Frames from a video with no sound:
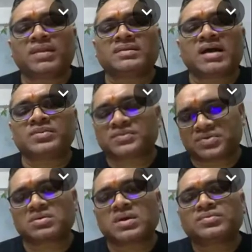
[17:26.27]
exam. This was the question.
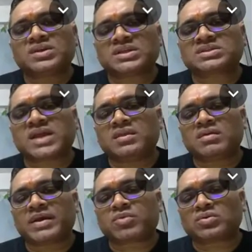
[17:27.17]
This is carrying the best
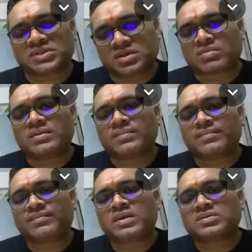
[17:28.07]
prognosis. Number one.
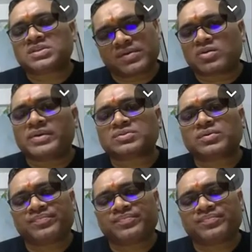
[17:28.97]
This is given in Robbins also.